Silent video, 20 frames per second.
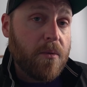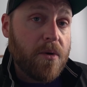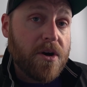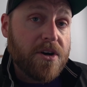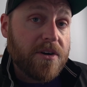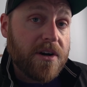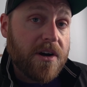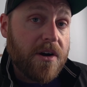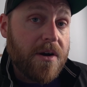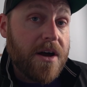
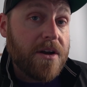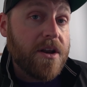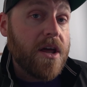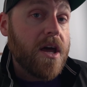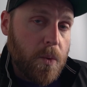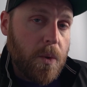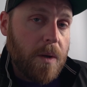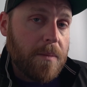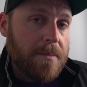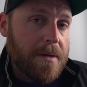wandering around,
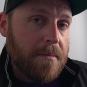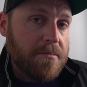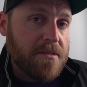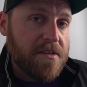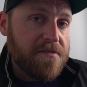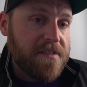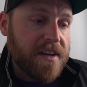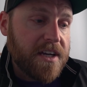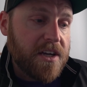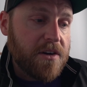you will be able to
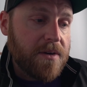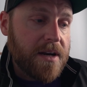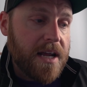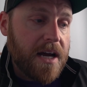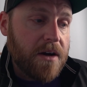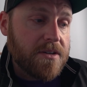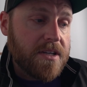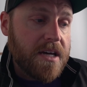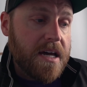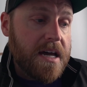figure it
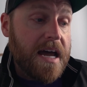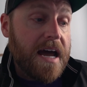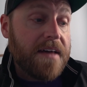out.